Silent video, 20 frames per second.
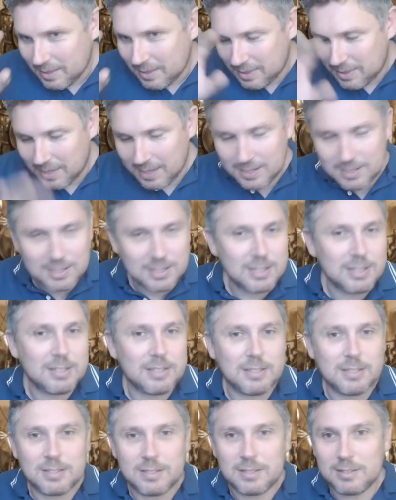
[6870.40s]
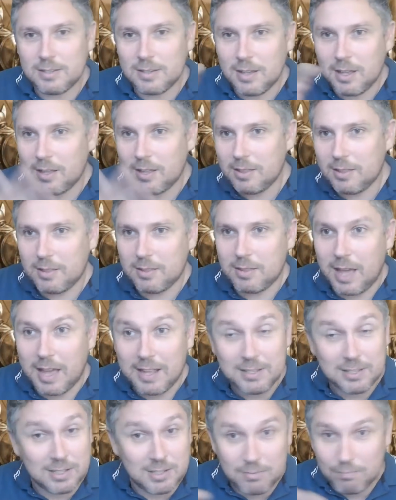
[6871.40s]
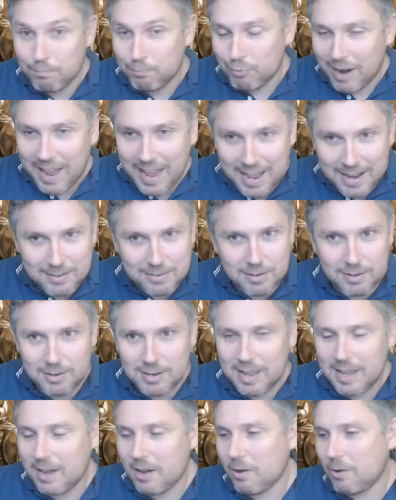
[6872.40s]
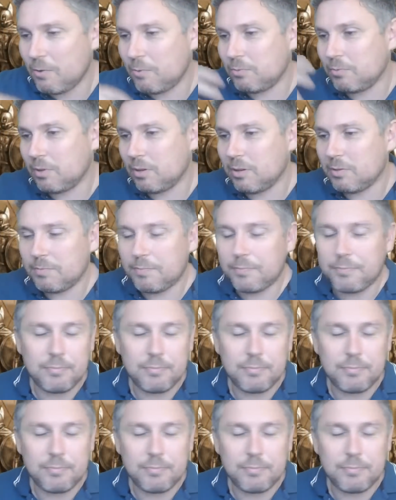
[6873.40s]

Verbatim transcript: This is uh, and Bran now the